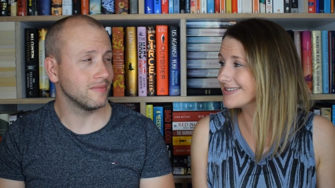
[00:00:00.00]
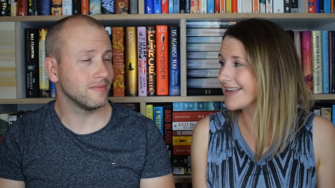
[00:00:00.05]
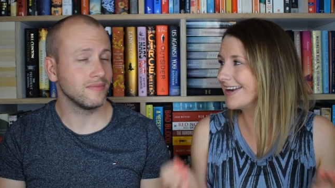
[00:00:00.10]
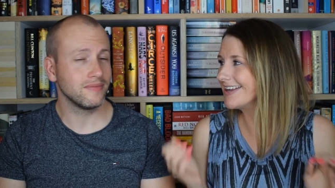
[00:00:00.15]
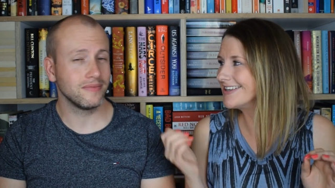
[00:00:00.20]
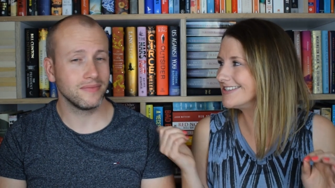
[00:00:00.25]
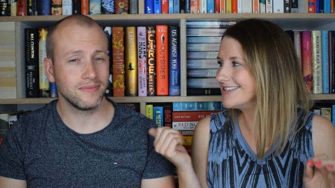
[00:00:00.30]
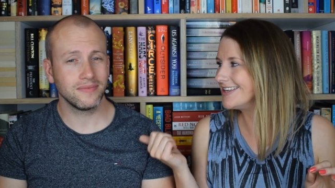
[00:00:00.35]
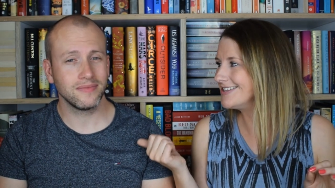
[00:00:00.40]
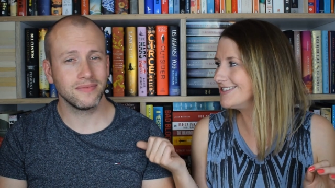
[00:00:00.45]
Speaker 1: And
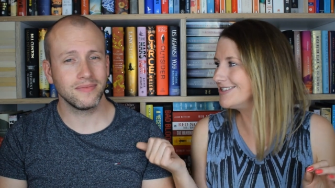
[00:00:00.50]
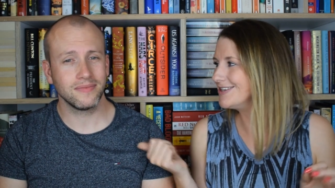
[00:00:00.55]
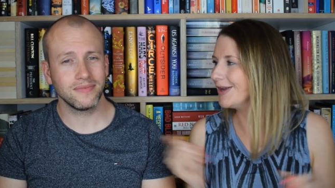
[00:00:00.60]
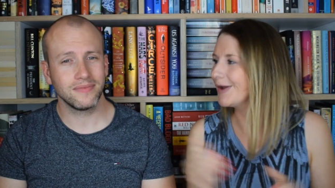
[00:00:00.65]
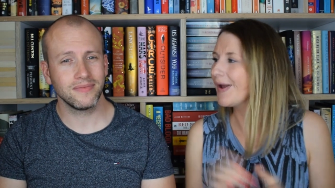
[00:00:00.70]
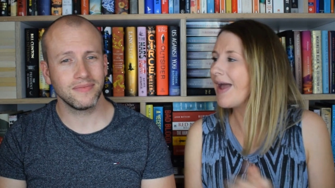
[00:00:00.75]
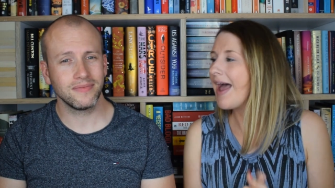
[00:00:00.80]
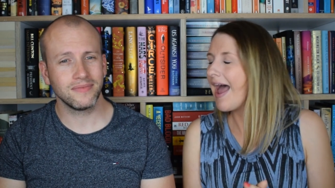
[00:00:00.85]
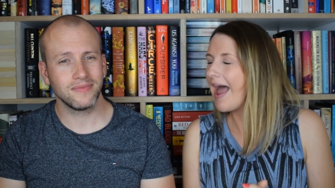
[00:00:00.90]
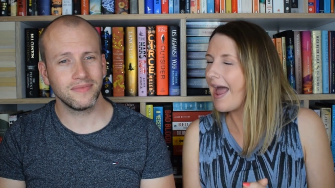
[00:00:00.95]
I said to
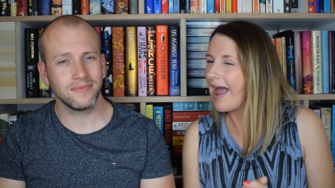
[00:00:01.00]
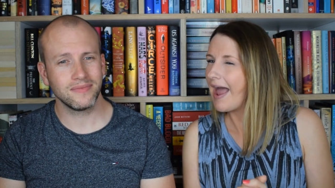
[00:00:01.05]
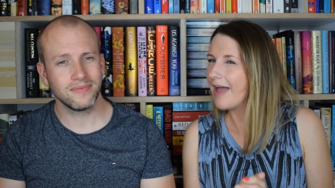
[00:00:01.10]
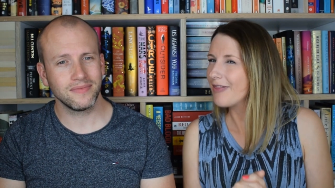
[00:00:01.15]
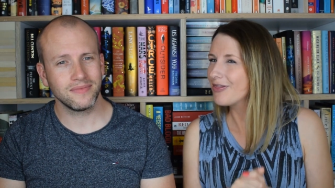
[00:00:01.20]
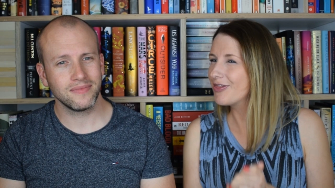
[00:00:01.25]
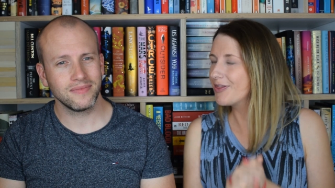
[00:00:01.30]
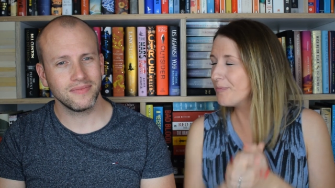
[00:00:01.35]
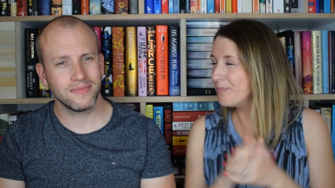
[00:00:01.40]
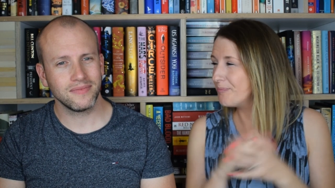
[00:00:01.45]
you,
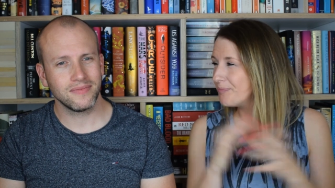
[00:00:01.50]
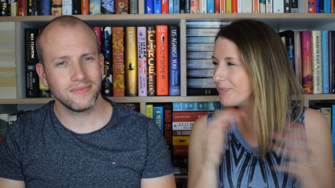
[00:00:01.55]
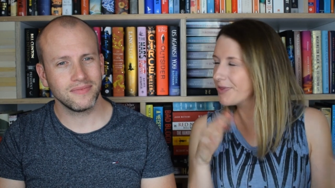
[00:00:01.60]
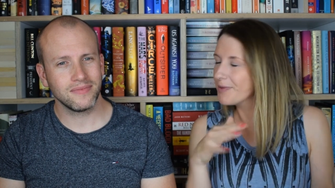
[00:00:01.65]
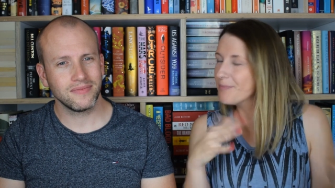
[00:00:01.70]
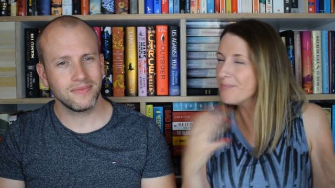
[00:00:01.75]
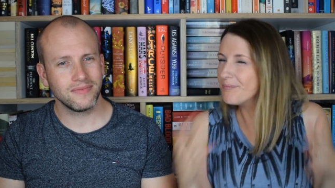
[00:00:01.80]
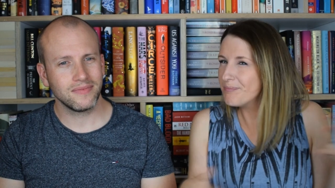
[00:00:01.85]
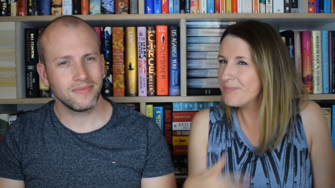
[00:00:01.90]
the, the